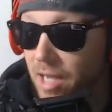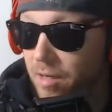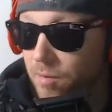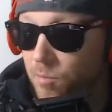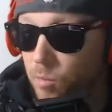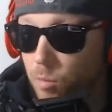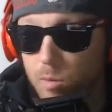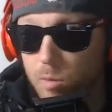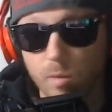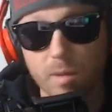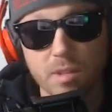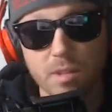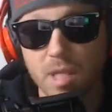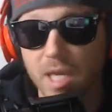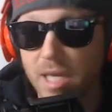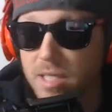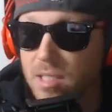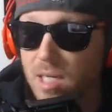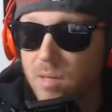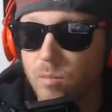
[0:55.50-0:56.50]
uh, when's the
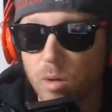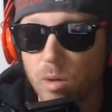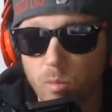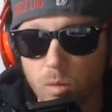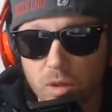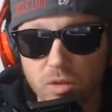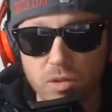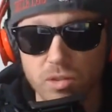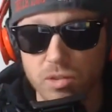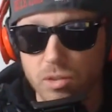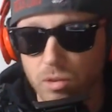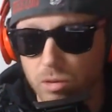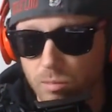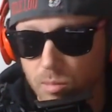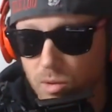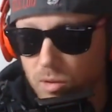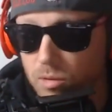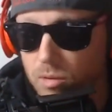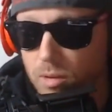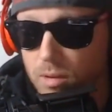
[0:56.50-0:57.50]
last time we won the Sugar
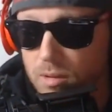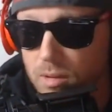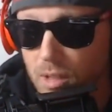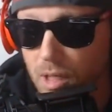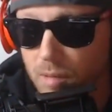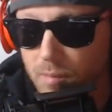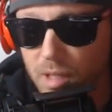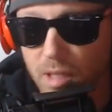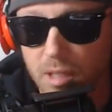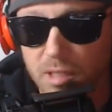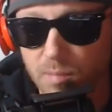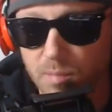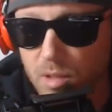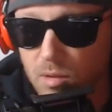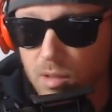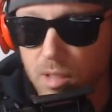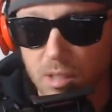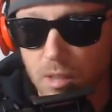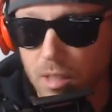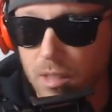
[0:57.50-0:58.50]
Bowl? I mean, it's been
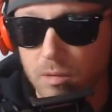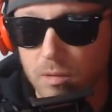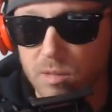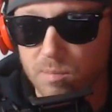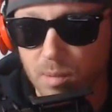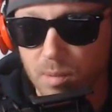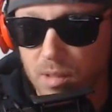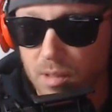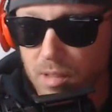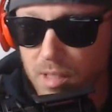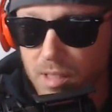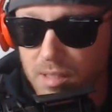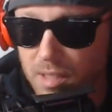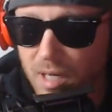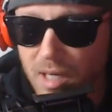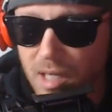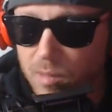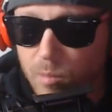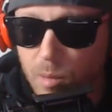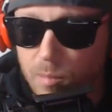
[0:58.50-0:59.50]
you know, it's, it's
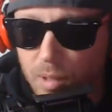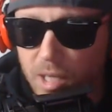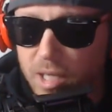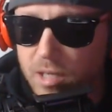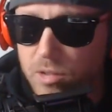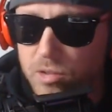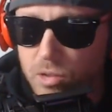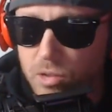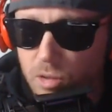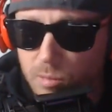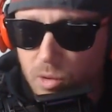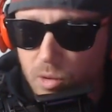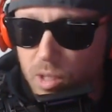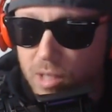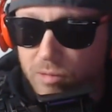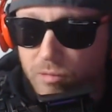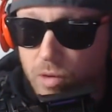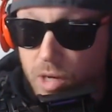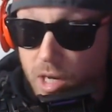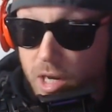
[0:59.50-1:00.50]
not like we play in the Sugar Bowl
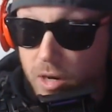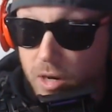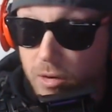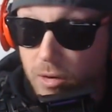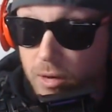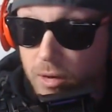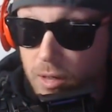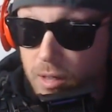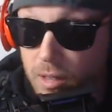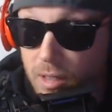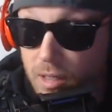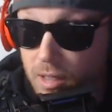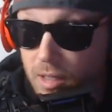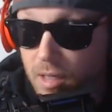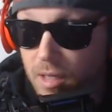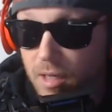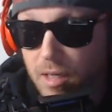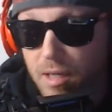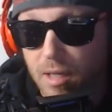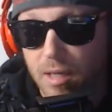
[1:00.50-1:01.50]
every year.
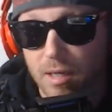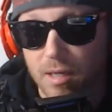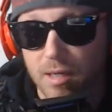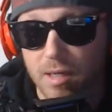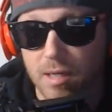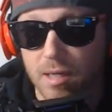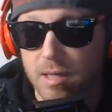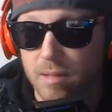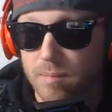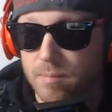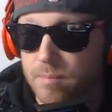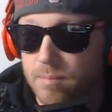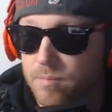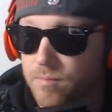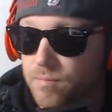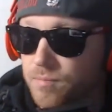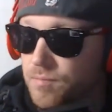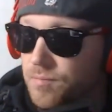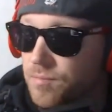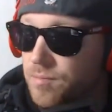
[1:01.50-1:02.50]
Um,
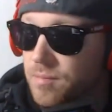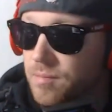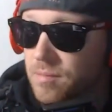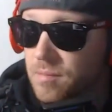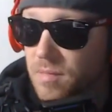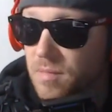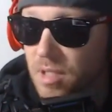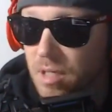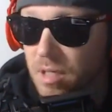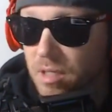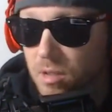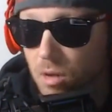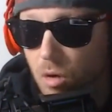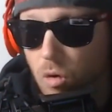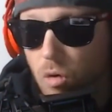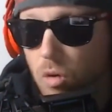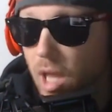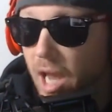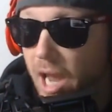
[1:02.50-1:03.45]
the whole